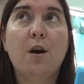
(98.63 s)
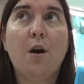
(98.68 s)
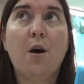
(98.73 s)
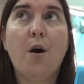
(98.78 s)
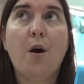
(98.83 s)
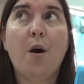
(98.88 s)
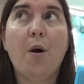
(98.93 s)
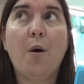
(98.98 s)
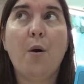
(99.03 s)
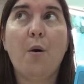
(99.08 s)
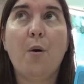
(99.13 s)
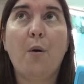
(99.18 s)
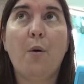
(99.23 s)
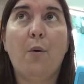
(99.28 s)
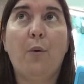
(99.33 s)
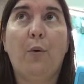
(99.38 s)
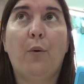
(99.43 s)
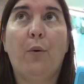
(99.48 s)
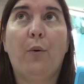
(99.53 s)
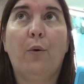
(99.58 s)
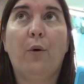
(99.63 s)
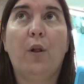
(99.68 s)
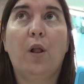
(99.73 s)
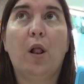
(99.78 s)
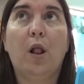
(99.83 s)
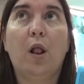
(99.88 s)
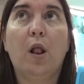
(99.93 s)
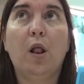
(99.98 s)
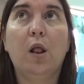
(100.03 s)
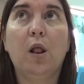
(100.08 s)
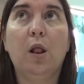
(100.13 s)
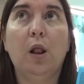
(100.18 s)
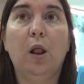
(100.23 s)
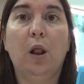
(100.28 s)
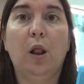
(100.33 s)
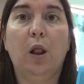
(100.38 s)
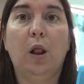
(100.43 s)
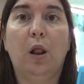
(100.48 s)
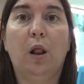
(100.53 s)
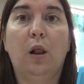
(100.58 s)
O,
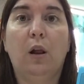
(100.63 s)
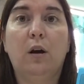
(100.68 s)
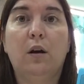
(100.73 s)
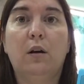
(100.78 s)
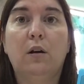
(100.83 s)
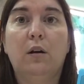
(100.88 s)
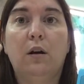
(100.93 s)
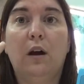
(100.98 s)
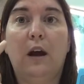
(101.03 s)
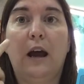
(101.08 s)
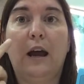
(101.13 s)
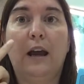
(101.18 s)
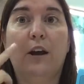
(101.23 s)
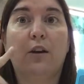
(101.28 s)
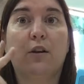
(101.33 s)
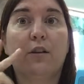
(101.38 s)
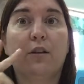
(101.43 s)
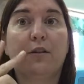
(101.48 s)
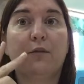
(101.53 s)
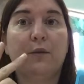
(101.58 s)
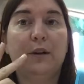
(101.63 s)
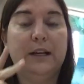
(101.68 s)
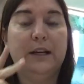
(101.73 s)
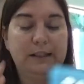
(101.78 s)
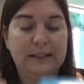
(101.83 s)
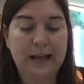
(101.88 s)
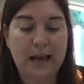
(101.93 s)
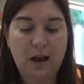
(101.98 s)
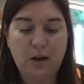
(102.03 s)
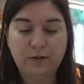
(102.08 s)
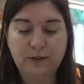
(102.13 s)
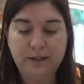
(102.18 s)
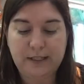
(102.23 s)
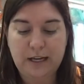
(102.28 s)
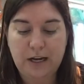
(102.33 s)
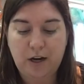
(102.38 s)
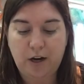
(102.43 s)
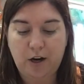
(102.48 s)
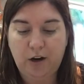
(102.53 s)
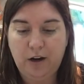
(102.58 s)
O. I hear 3 sounds
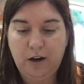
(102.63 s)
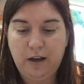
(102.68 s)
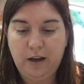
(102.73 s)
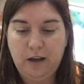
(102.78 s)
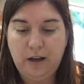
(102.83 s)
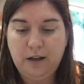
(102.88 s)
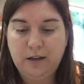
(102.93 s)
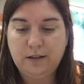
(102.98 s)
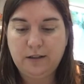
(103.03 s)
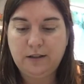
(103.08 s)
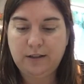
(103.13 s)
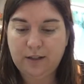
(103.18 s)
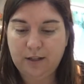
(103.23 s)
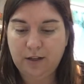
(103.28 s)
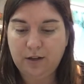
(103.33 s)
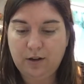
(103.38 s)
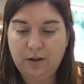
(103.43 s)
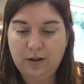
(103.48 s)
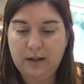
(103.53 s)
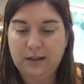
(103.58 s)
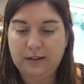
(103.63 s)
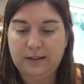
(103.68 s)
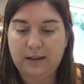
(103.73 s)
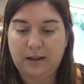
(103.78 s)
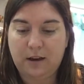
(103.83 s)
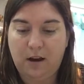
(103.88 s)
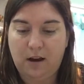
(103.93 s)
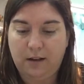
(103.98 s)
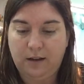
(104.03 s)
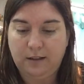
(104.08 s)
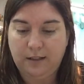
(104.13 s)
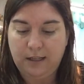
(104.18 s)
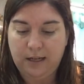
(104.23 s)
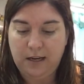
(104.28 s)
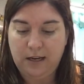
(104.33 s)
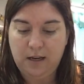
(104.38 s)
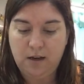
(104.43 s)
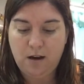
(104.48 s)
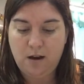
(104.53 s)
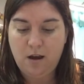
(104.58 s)
there. T is a
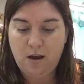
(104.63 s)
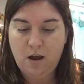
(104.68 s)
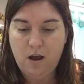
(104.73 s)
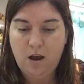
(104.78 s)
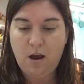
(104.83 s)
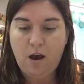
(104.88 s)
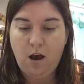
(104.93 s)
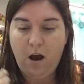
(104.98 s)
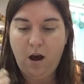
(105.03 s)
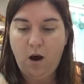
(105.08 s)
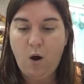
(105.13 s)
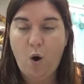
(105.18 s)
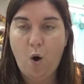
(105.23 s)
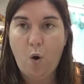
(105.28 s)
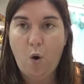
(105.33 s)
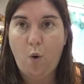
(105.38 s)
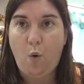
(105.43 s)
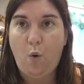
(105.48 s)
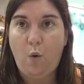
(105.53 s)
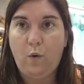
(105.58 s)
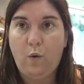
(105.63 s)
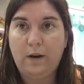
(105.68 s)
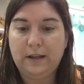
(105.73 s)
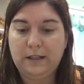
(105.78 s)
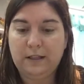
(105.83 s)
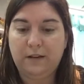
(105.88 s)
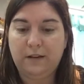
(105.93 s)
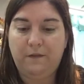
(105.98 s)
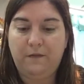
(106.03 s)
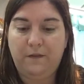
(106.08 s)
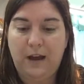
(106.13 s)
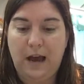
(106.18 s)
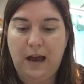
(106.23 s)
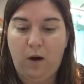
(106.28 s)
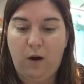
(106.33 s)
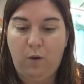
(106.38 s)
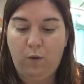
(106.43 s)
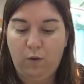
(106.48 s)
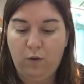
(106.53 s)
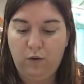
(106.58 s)
consonant. O is a
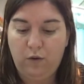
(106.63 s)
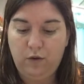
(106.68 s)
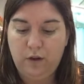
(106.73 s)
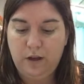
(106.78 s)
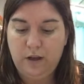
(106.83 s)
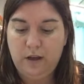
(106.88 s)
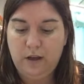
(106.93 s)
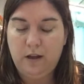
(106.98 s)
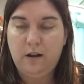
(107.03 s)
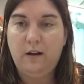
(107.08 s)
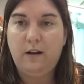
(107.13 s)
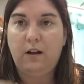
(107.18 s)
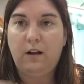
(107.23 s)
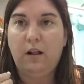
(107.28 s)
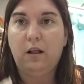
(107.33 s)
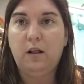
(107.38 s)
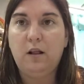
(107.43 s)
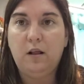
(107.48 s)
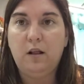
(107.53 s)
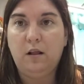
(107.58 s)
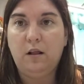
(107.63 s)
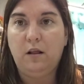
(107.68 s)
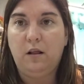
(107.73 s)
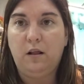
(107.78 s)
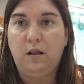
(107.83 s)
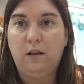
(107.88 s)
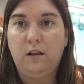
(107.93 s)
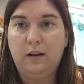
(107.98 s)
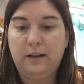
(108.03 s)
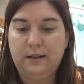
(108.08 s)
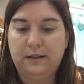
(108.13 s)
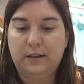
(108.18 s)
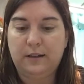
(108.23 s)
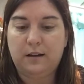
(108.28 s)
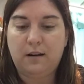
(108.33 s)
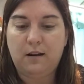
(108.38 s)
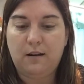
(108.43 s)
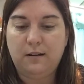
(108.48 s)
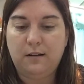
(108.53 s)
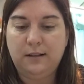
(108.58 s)
vowel. Ol is a
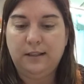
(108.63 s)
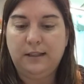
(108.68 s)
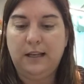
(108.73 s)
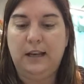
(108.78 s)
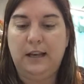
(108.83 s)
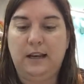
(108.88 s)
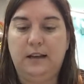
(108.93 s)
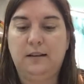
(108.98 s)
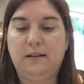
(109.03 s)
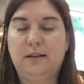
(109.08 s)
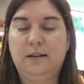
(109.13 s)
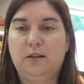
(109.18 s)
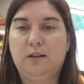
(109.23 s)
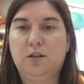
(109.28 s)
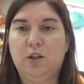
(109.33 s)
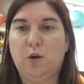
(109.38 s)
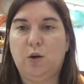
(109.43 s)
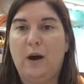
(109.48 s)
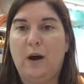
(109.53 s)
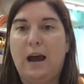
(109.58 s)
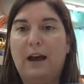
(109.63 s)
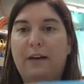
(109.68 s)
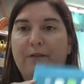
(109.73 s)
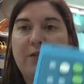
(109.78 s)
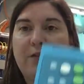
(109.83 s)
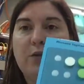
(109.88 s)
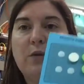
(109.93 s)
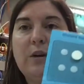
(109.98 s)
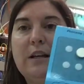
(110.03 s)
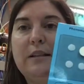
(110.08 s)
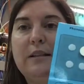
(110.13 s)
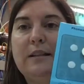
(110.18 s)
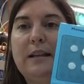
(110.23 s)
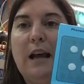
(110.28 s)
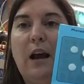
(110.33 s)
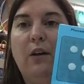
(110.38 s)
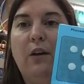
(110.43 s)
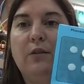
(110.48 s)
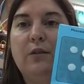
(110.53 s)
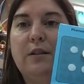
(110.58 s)
consonant. So I have 3
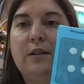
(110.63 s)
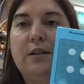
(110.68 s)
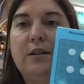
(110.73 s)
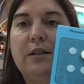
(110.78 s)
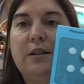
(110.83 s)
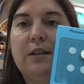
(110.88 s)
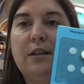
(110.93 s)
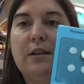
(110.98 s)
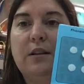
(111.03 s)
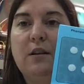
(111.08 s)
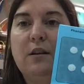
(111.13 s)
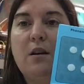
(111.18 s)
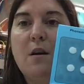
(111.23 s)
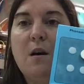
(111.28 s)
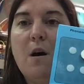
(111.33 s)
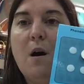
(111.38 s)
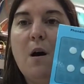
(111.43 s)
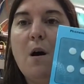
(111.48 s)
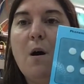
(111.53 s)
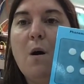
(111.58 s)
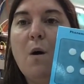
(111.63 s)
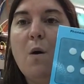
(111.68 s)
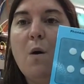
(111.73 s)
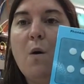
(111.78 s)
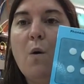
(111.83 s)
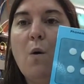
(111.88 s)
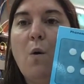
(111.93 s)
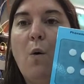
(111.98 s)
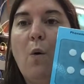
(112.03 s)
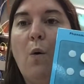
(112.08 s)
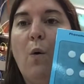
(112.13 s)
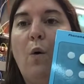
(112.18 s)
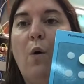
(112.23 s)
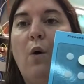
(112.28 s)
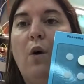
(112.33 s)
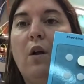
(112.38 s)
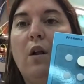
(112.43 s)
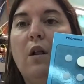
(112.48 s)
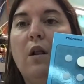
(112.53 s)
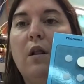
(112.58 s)
sounds. T, O,
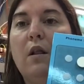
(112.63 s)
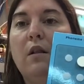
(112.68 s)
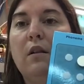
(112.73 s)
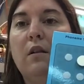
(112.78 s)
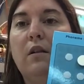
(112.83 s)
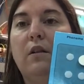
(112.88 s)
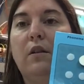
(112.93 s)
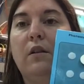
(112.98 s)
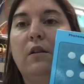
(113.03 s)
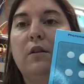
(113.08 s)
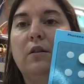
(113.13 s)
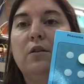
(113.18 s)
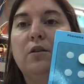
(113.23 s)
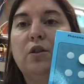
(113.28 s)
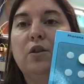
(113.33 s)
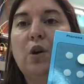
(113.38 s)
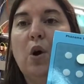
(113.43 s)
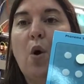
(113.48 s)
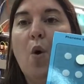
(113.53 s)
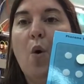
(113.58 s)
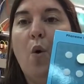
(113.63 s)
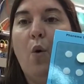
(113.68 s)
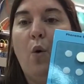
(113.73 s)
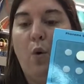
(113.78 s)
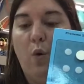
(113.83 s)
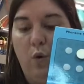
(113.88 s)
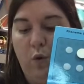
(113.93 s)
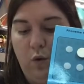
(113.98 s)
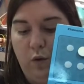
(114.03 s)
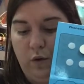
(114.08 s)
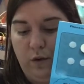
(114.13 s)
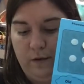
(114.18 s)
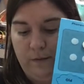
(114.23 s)
ol, toll.